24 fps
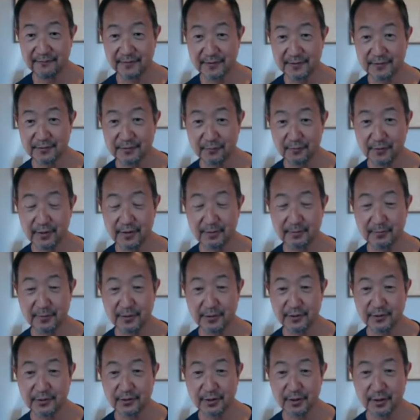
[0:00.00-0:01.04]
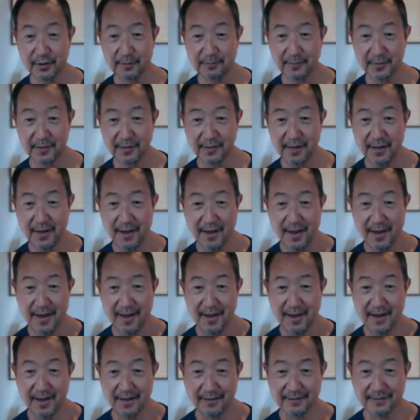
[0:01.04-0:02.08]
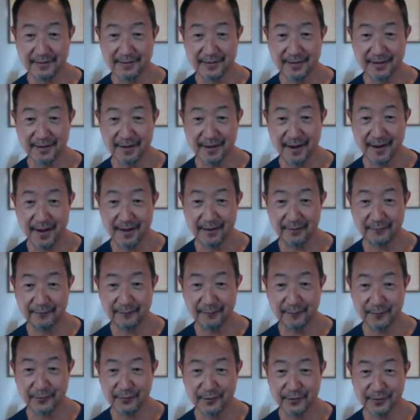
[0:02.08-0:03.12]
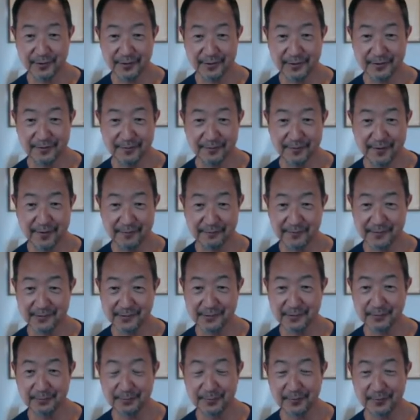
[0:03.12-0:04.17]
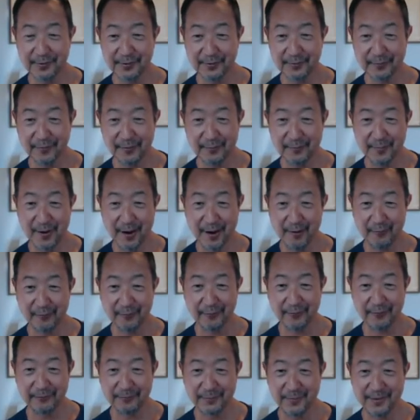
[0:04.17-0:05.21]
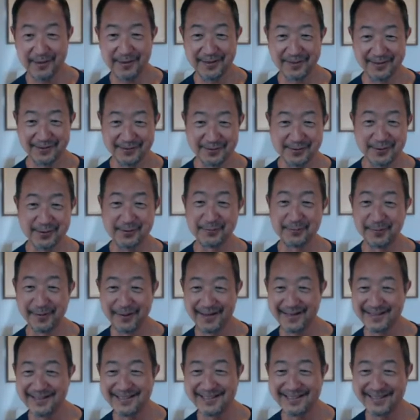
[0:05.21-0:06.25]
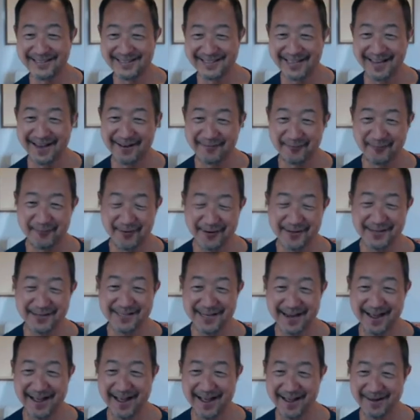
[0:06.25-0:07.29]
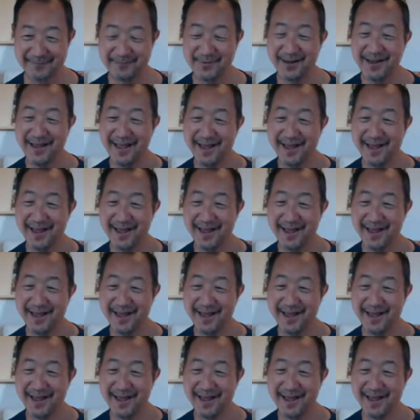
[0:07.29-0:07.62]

Victoria, British Columbia. And I unfortunately don't have the superhero power of being in two places at one time.